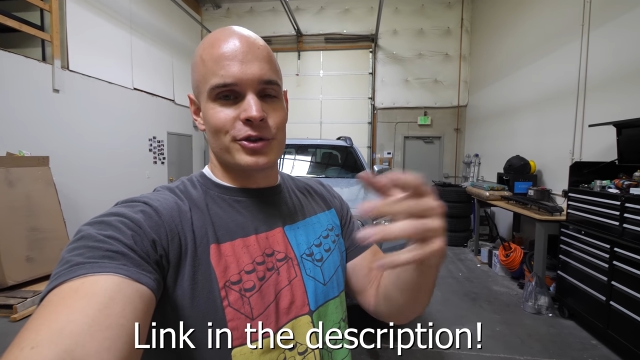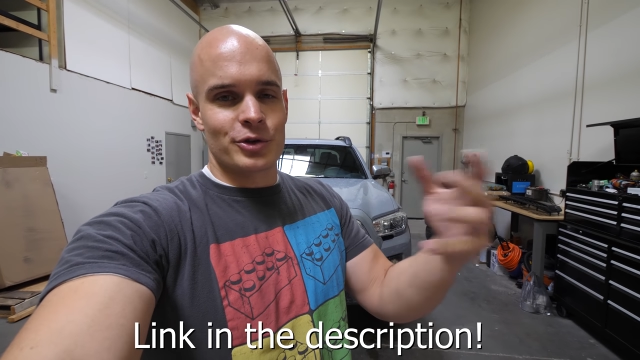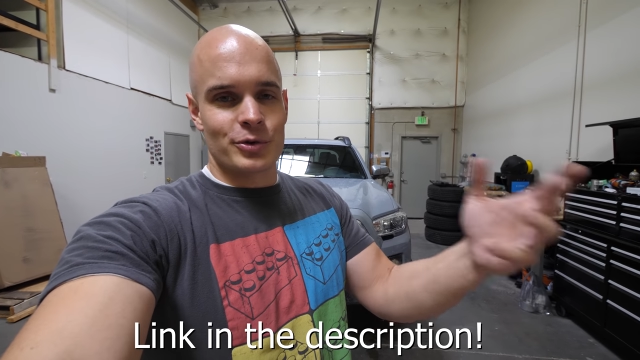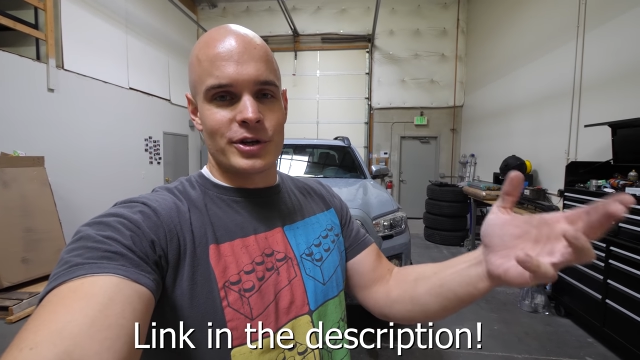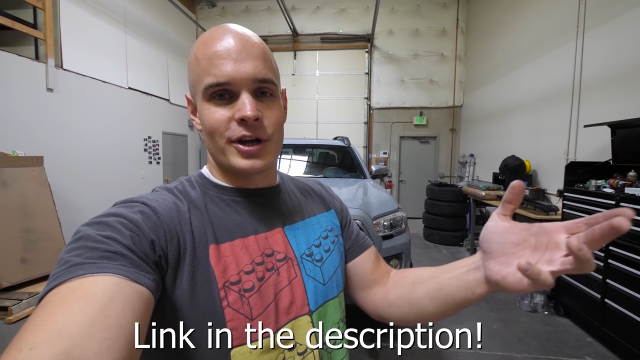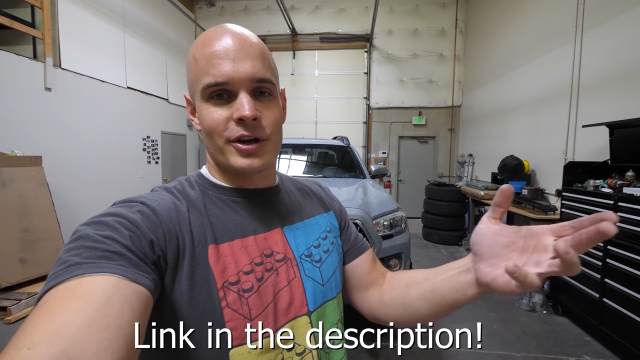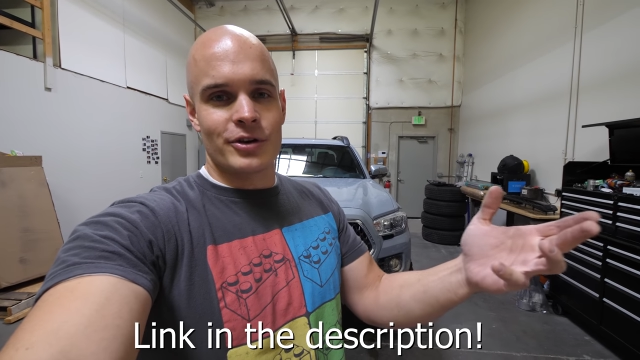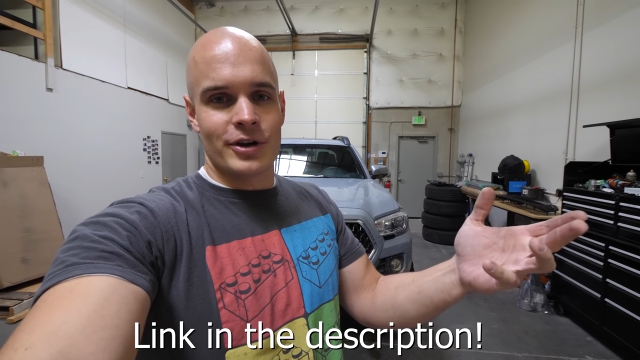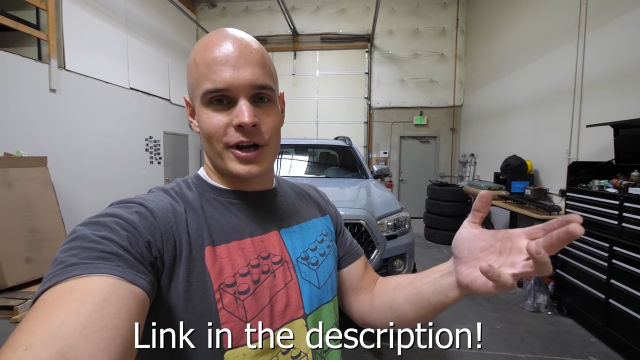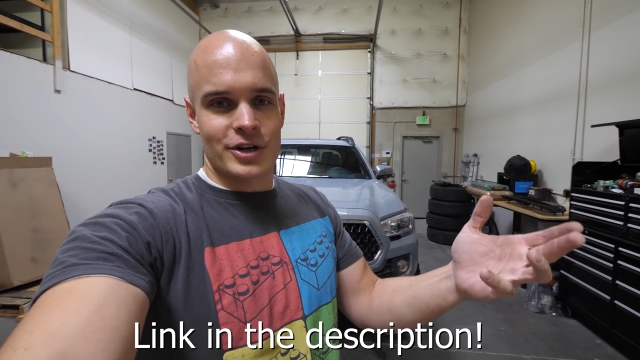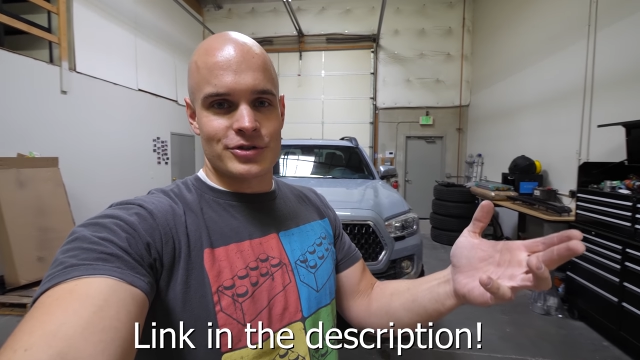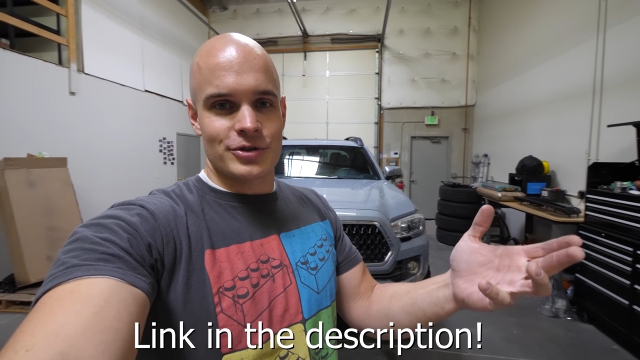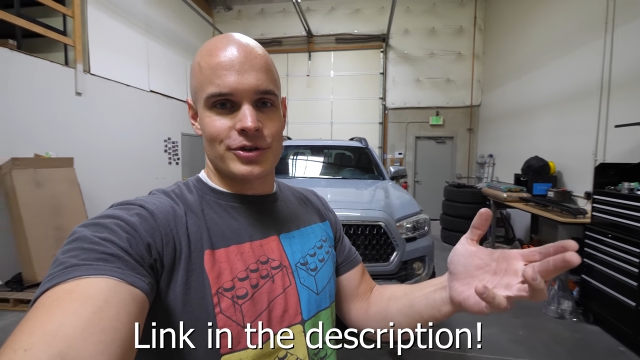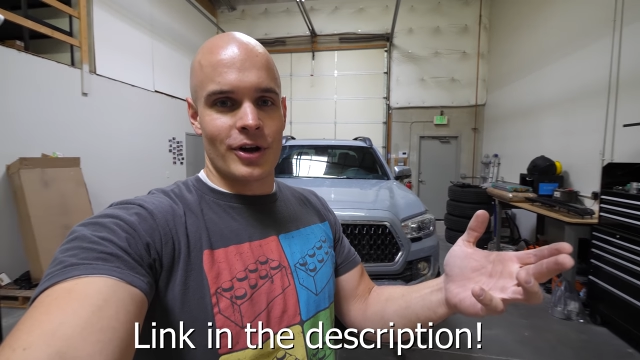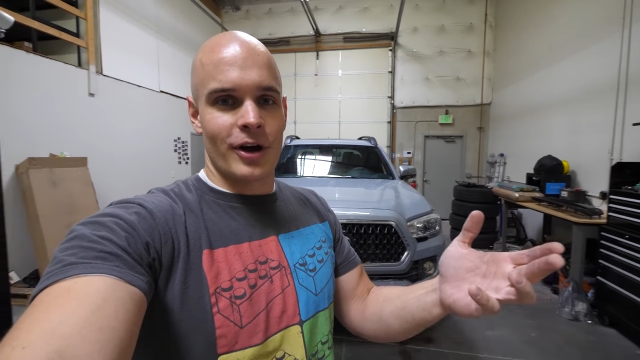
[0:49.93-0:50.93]
300
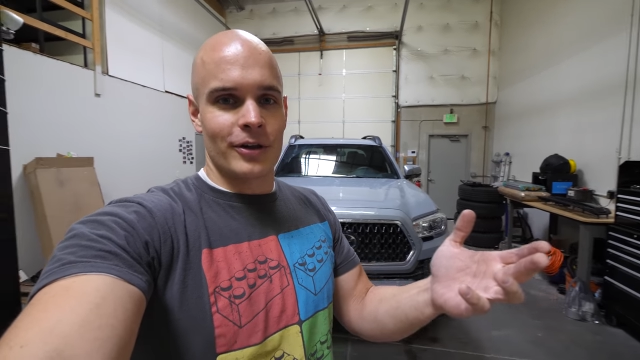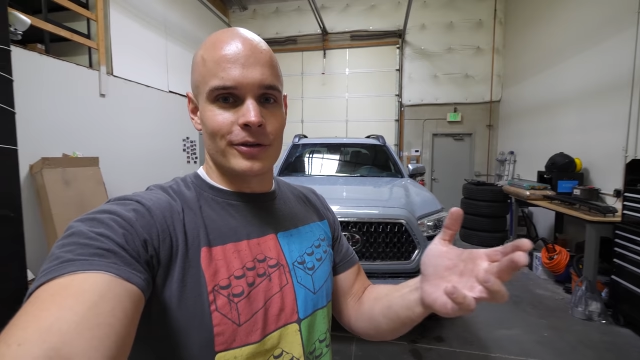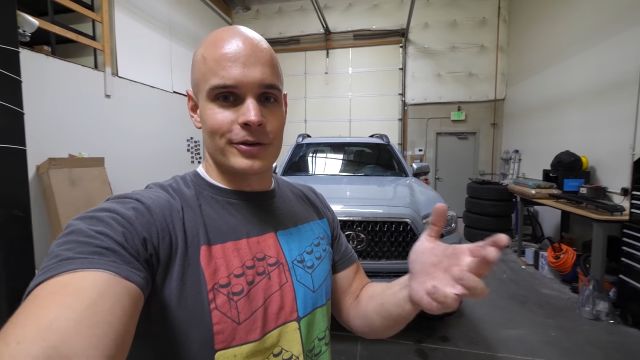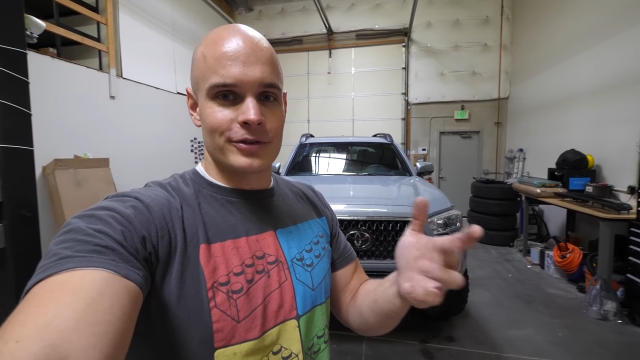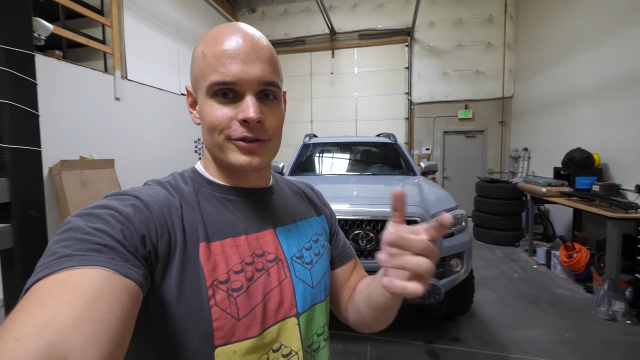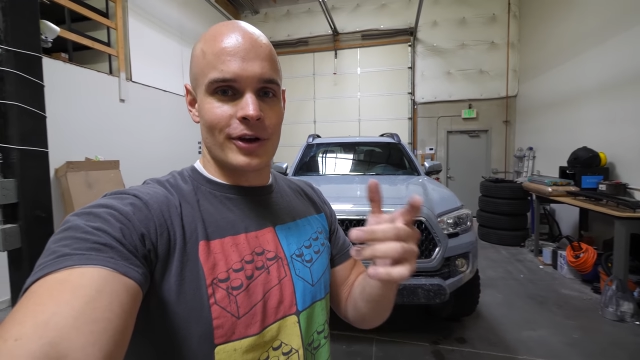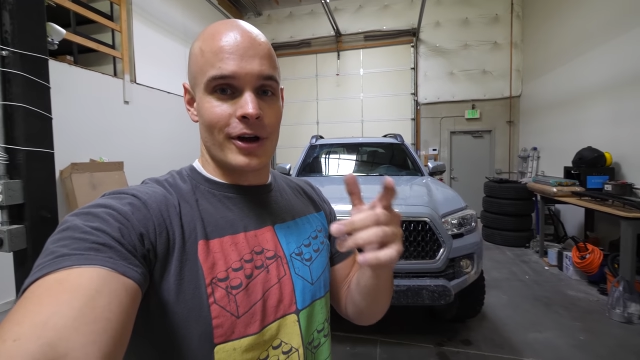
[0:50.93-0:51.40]
extra dollars